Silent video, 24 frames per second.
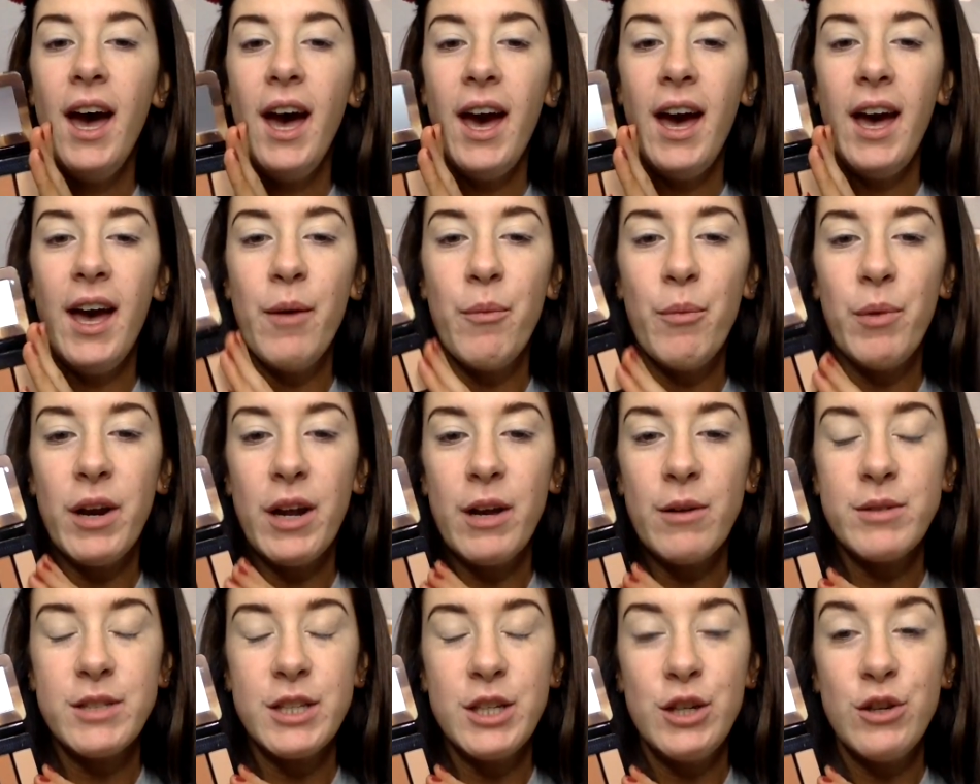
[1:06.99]
and when
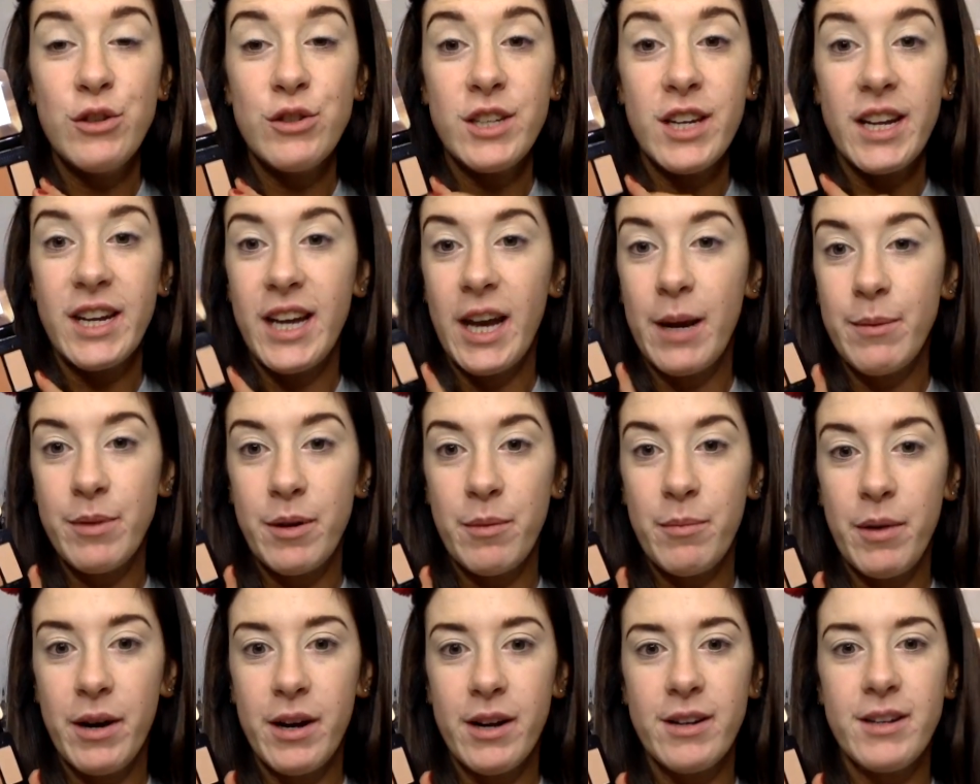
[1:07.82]
I was in London I kept
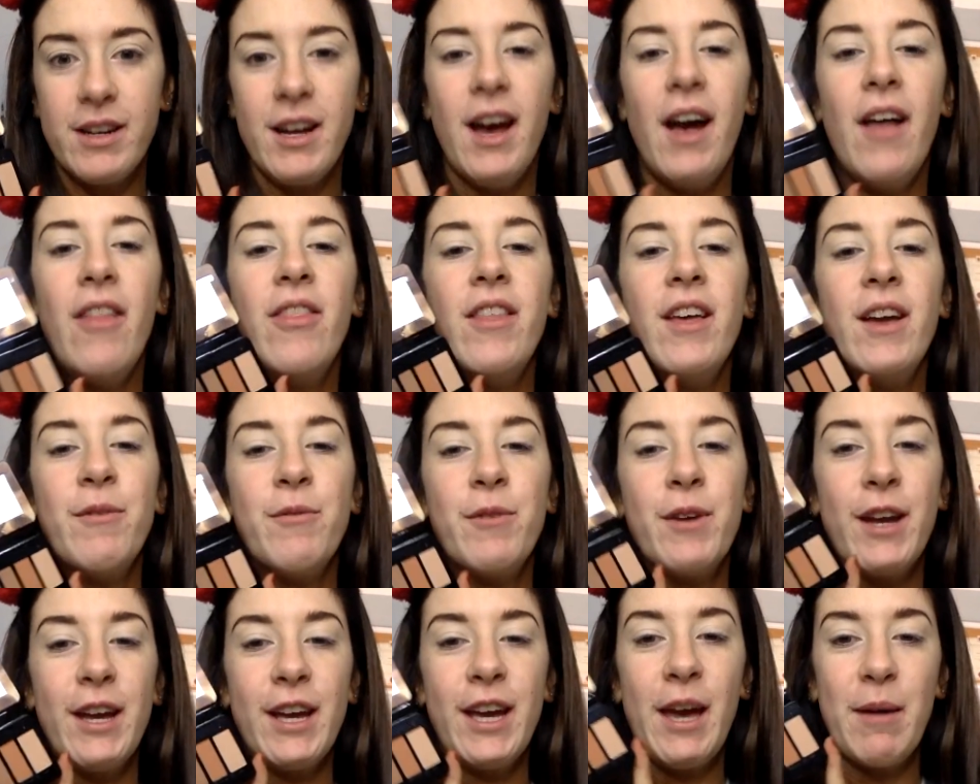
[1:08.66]
admiring it, and then
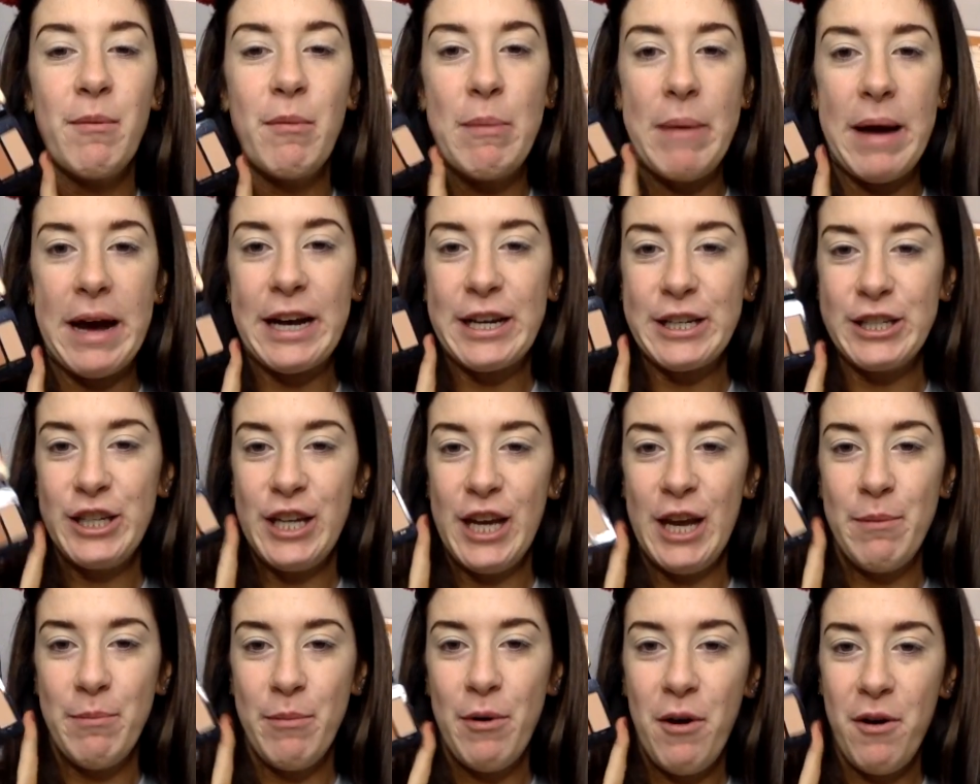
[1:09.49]
when I came back she
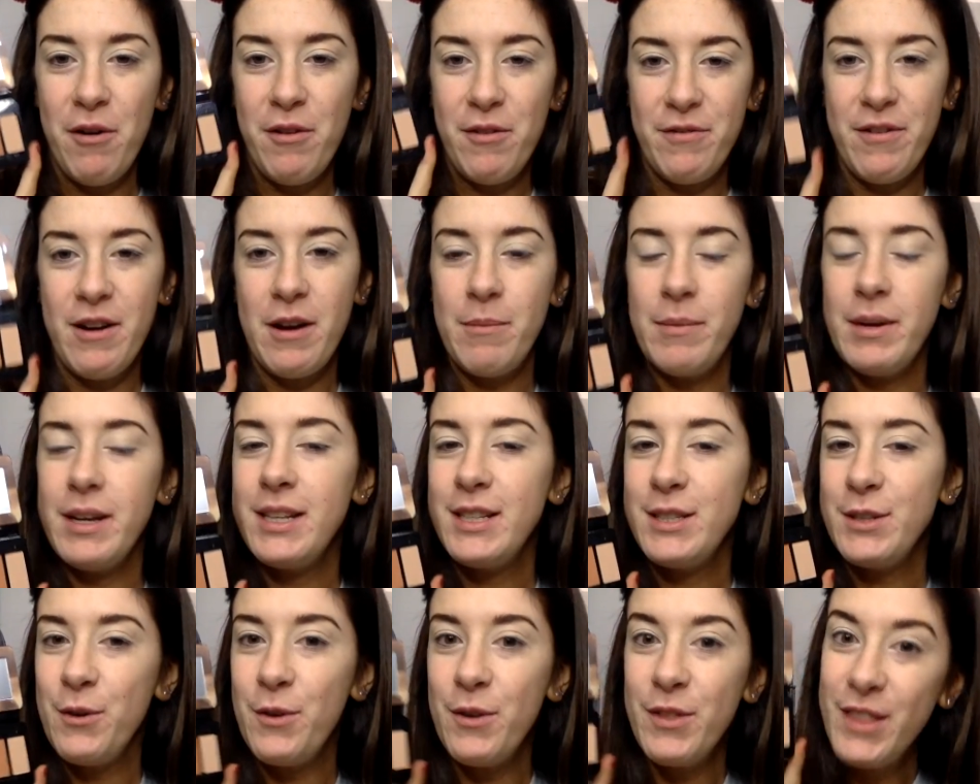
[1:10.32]
had bought it for me,
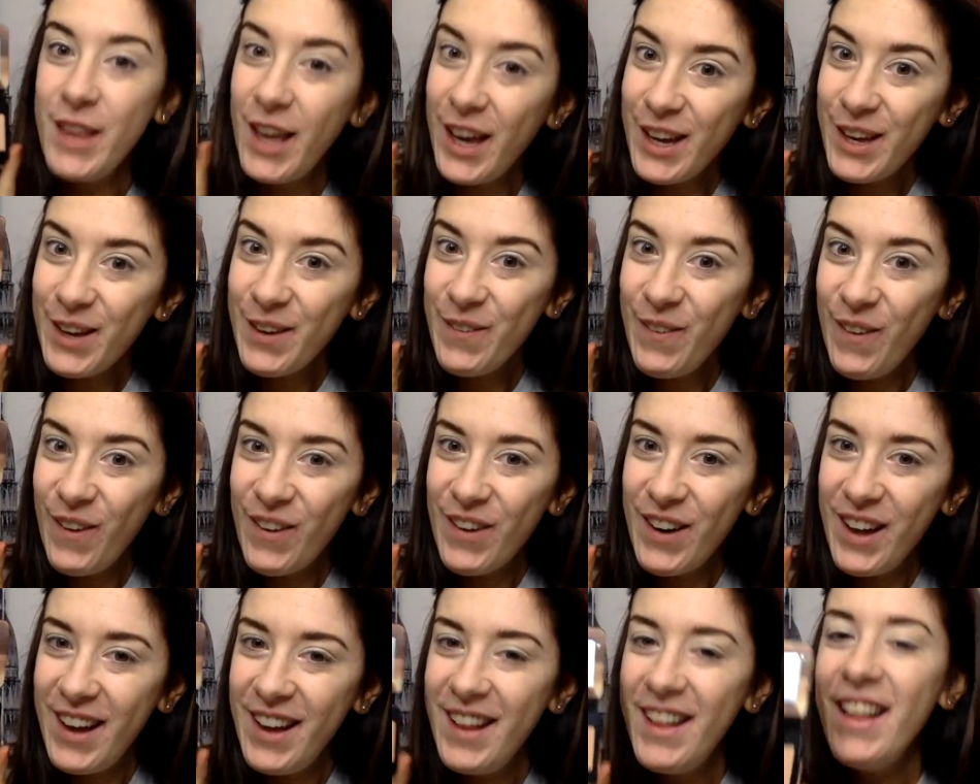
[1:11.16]
so thank you,
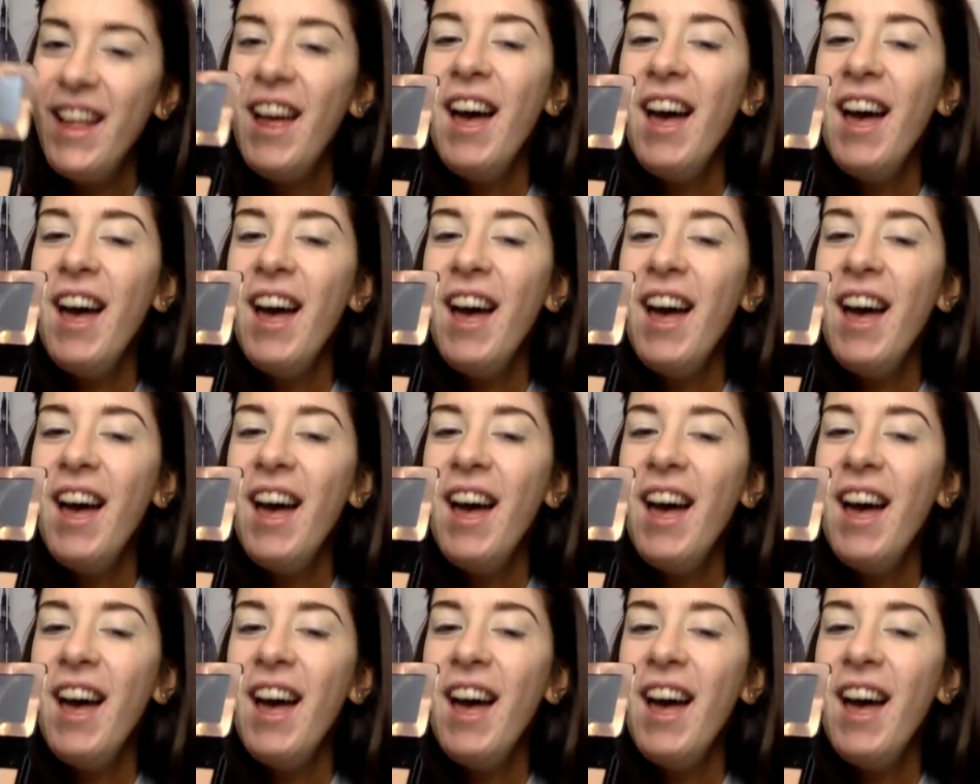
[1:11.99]
Orla.